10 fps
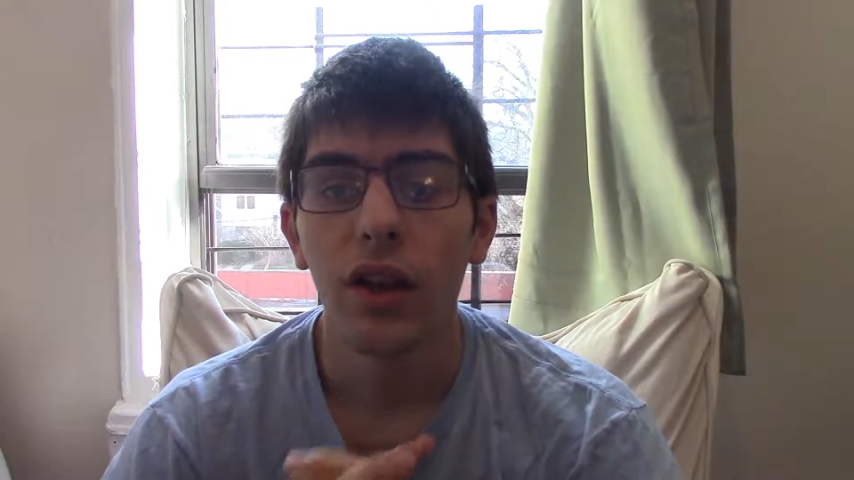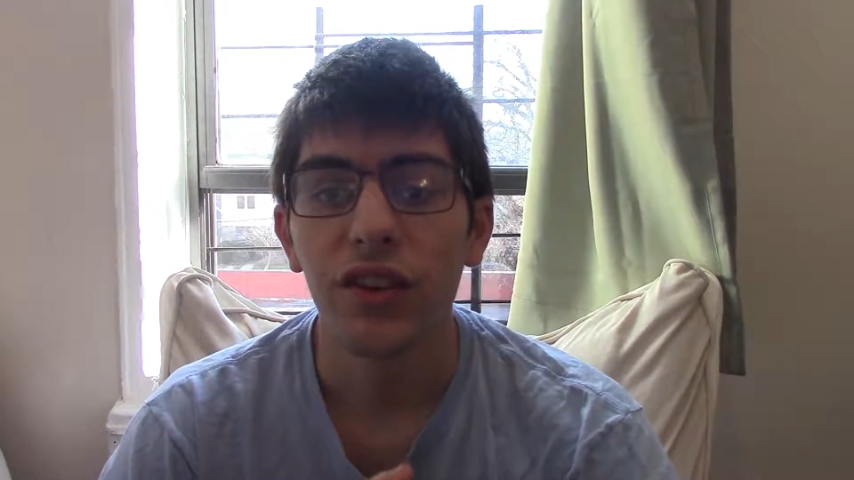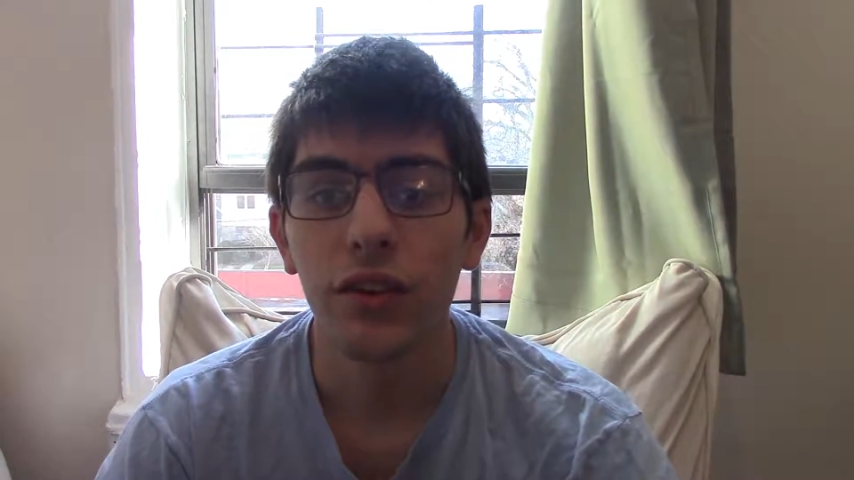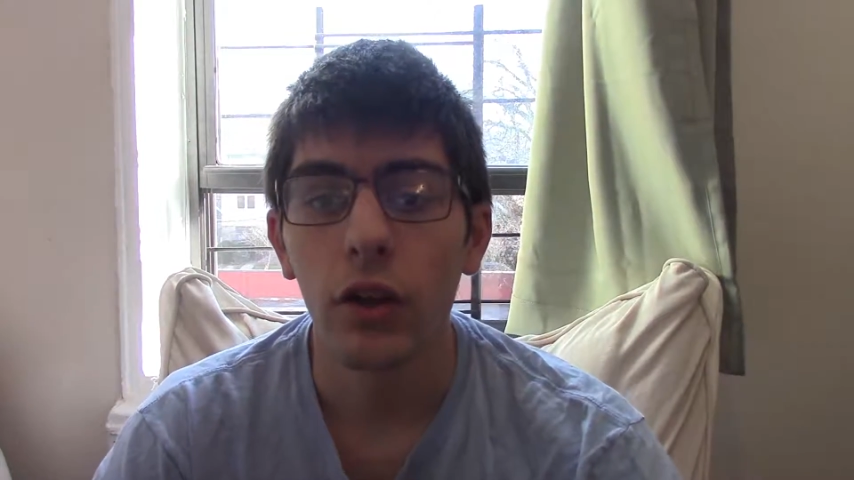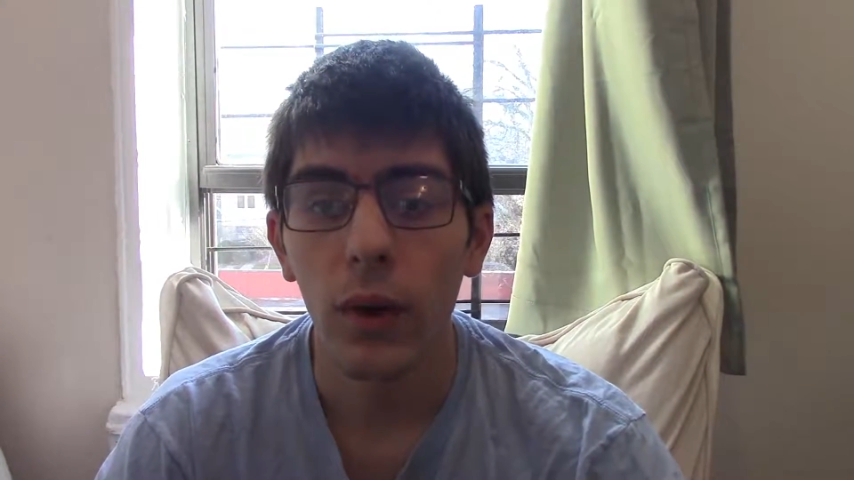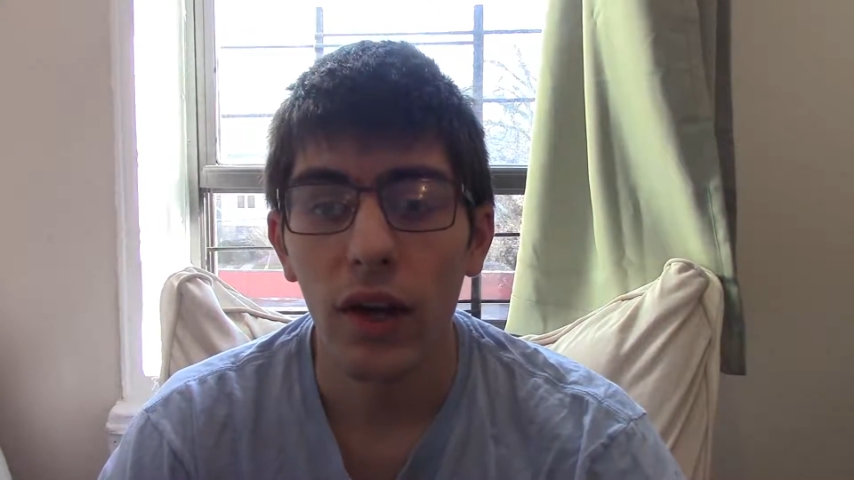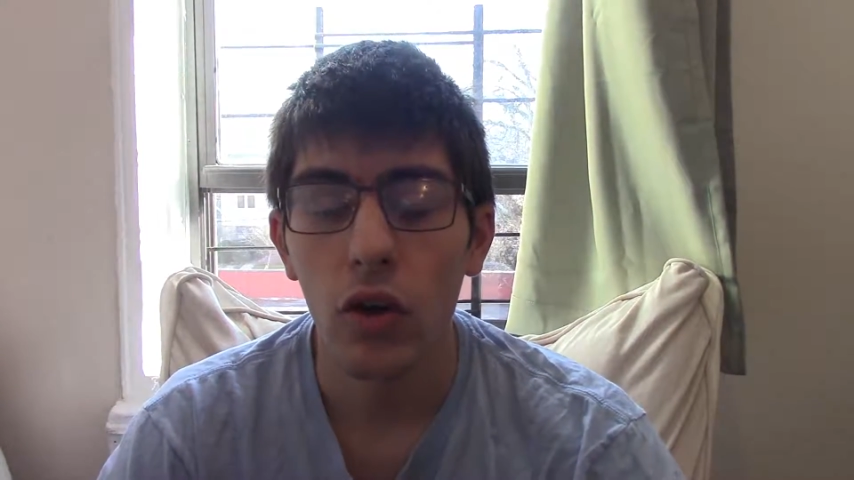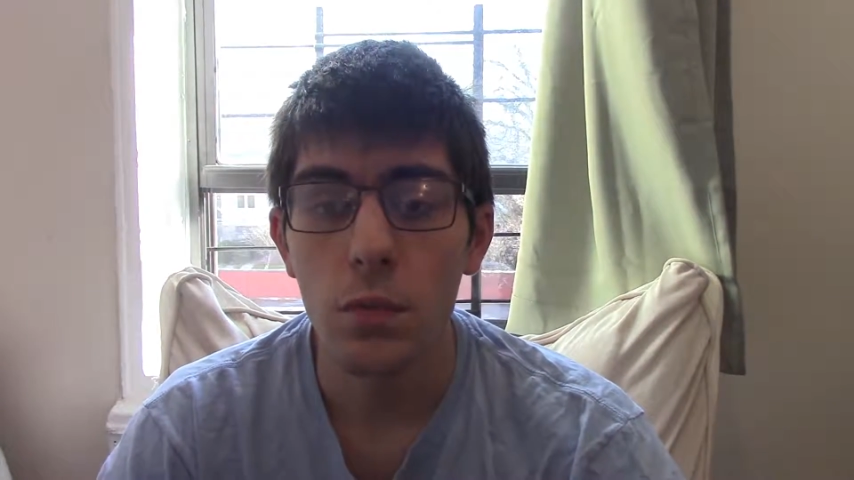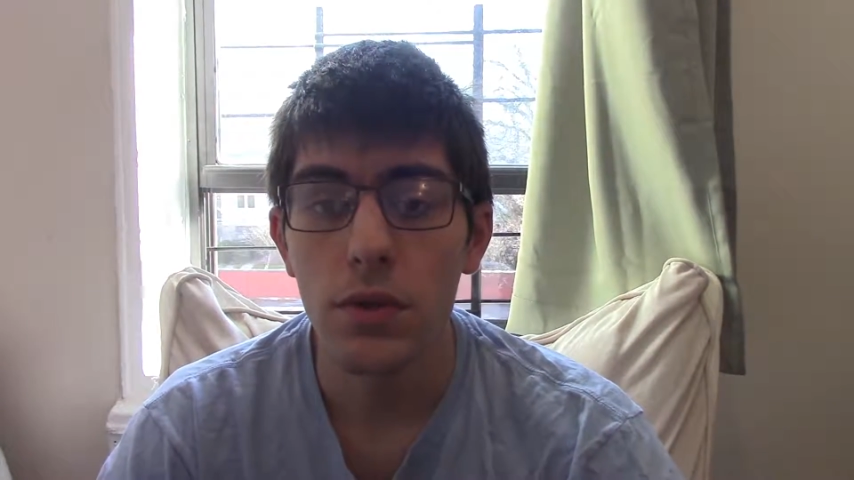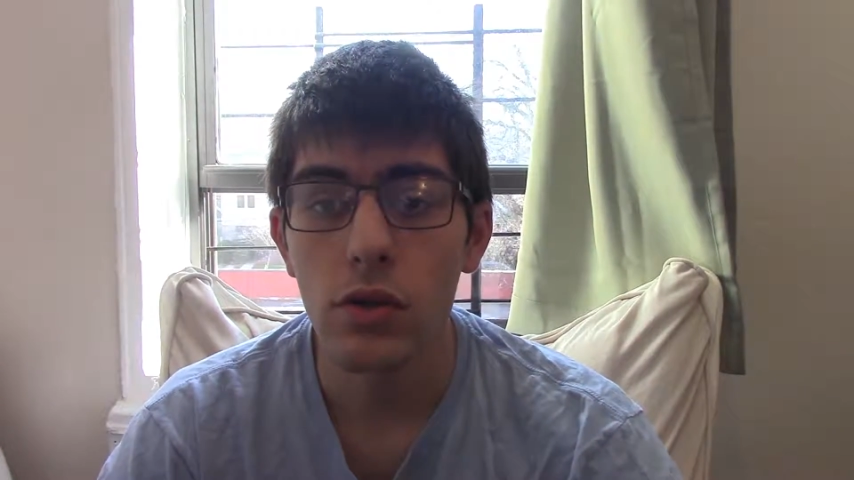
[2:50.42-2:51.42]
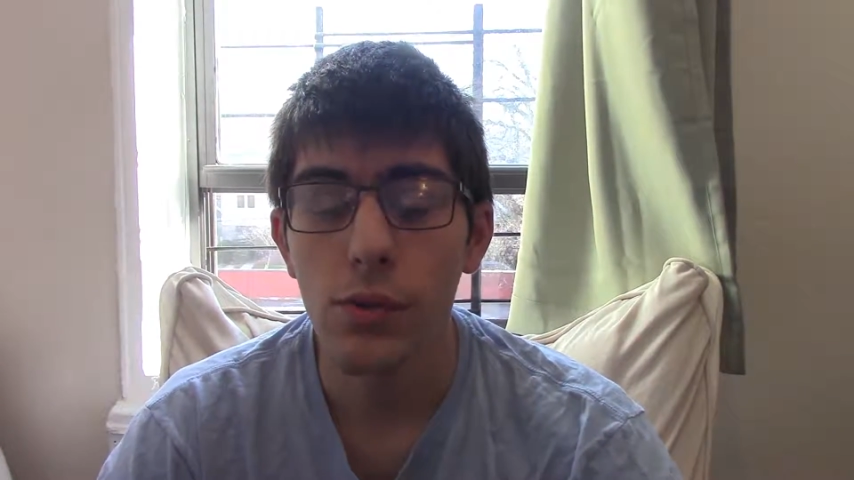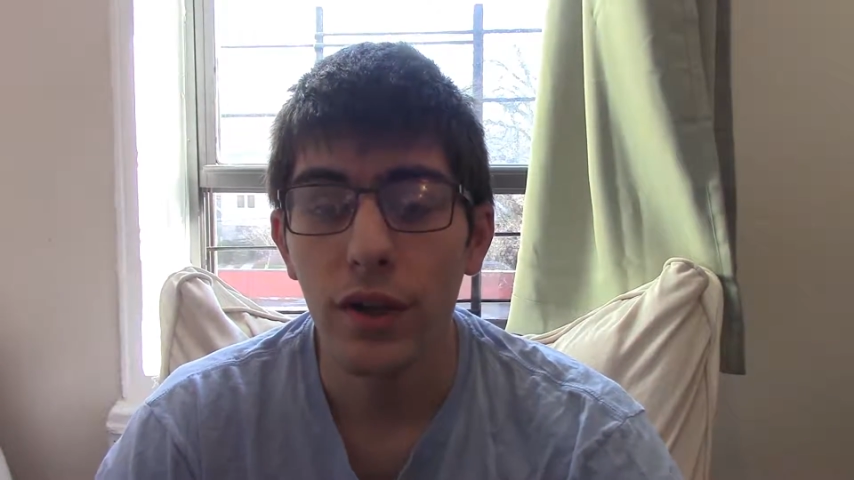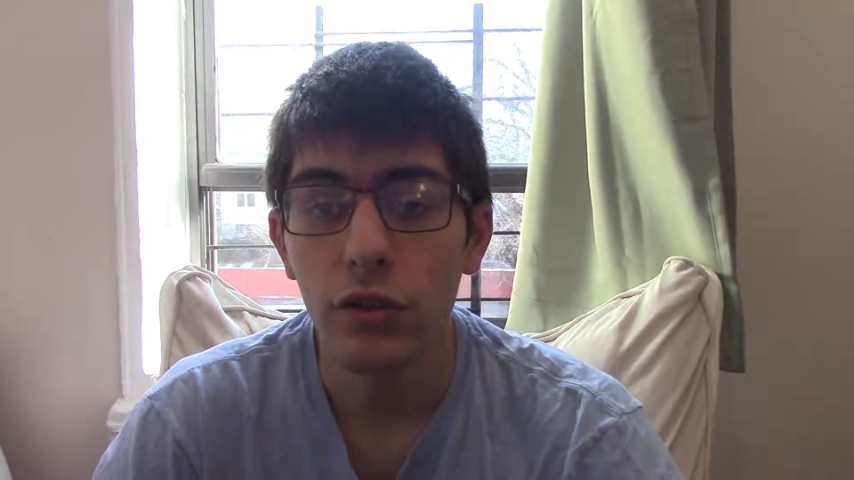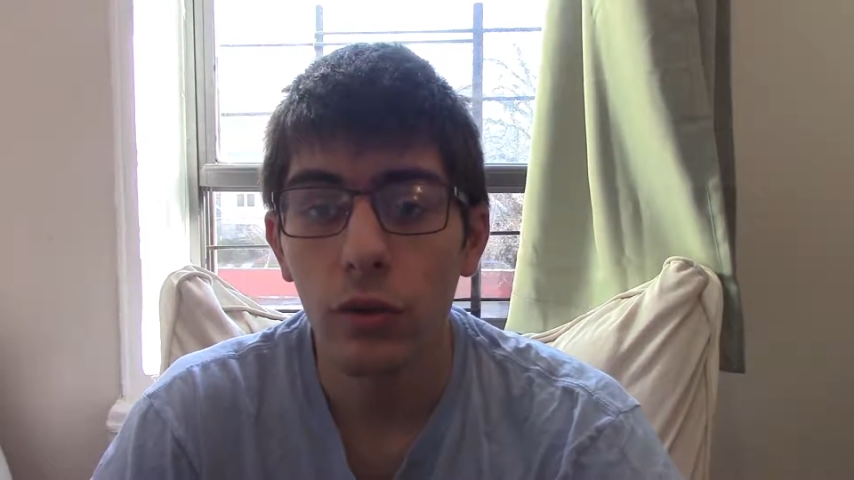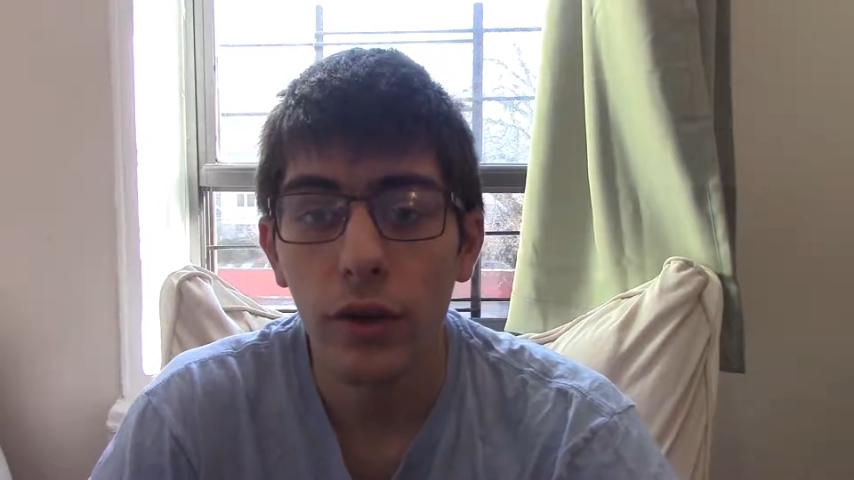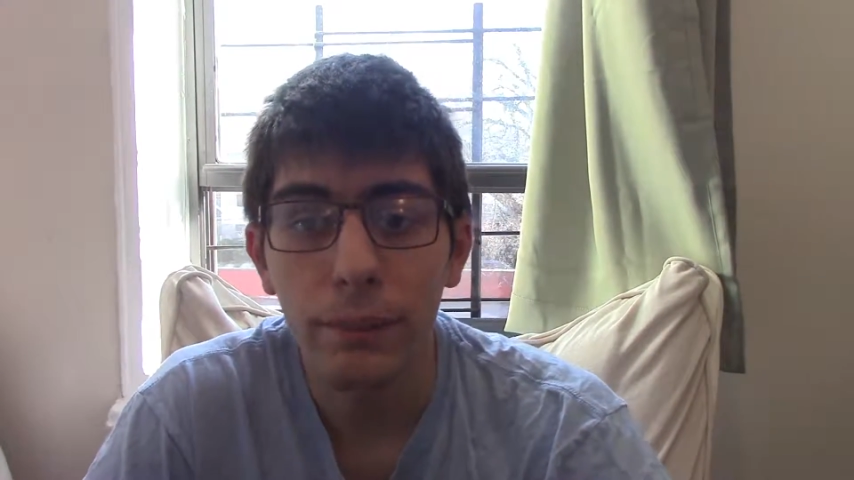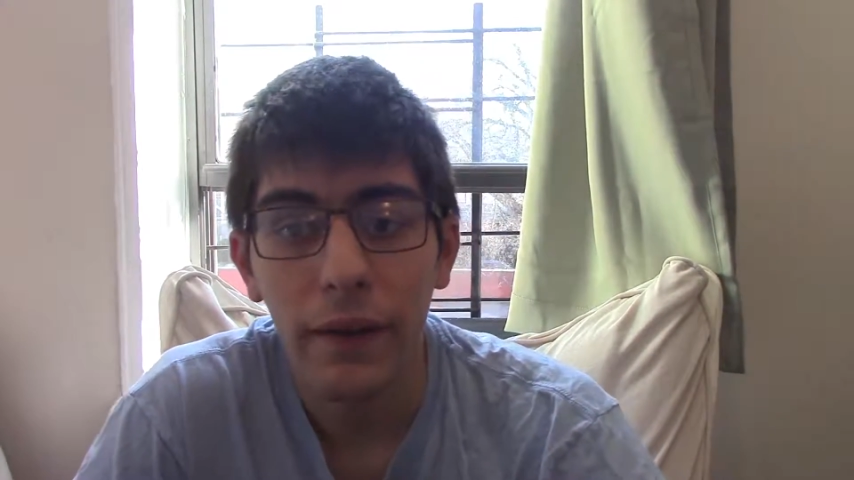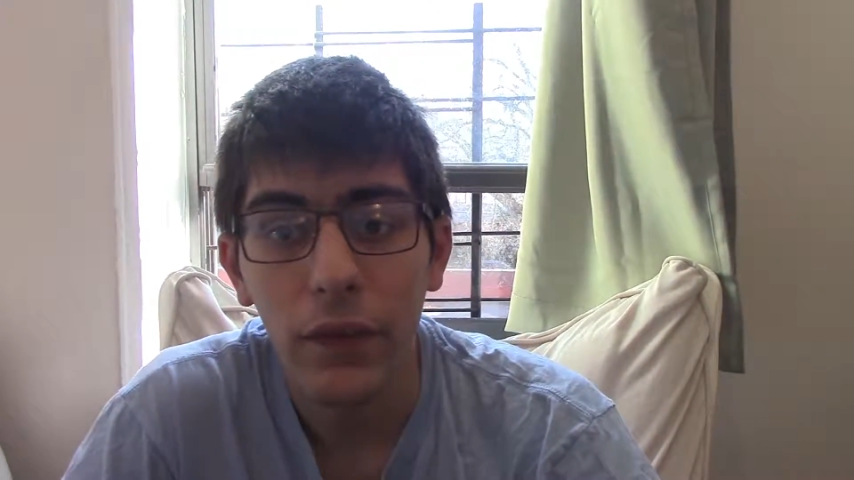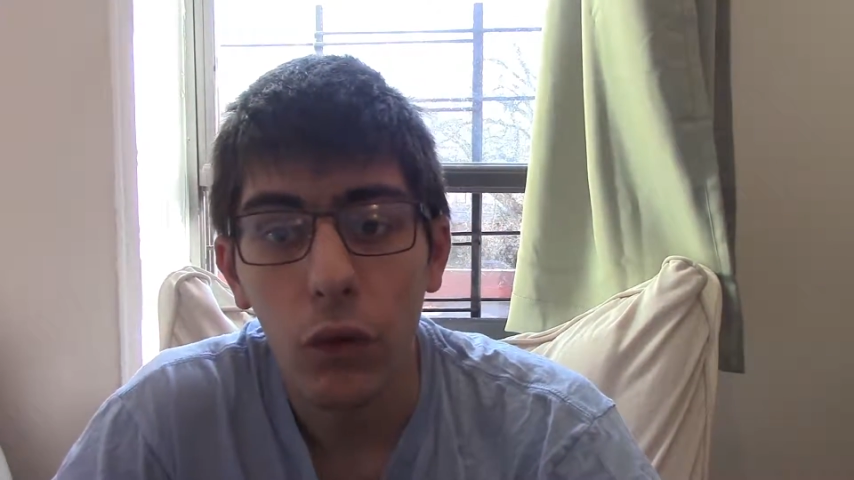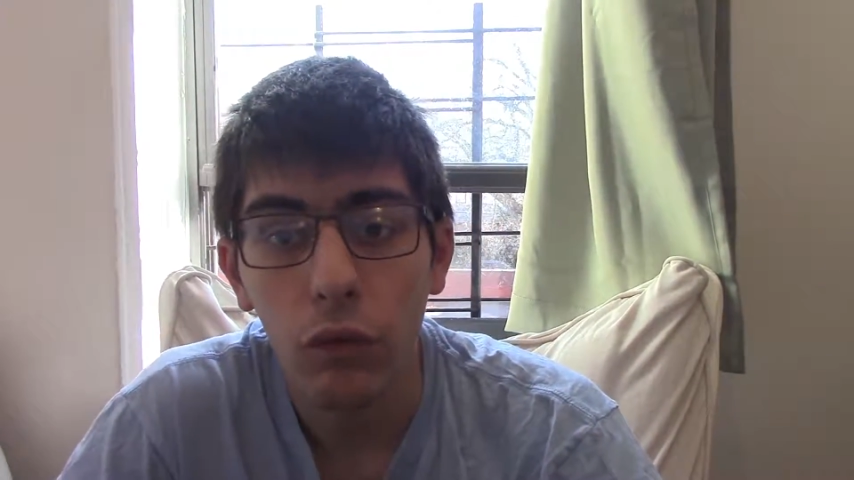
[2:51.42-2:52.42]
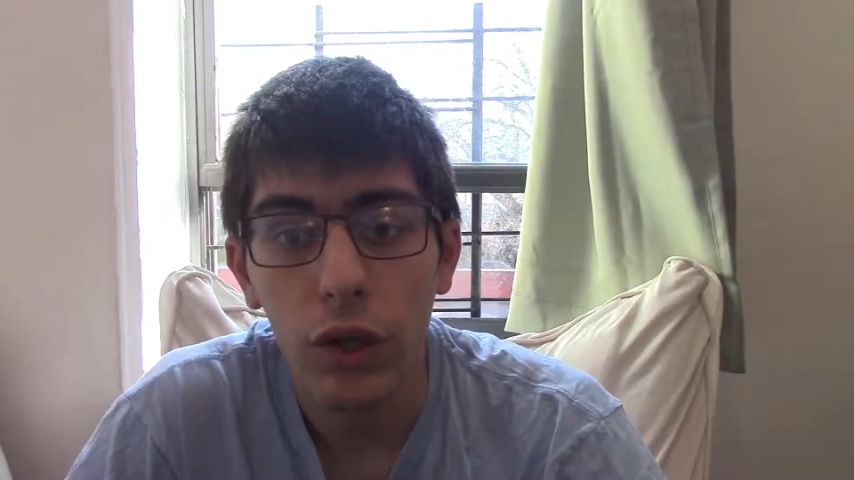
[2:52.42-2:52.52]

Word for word: So I hope you enjoyed my little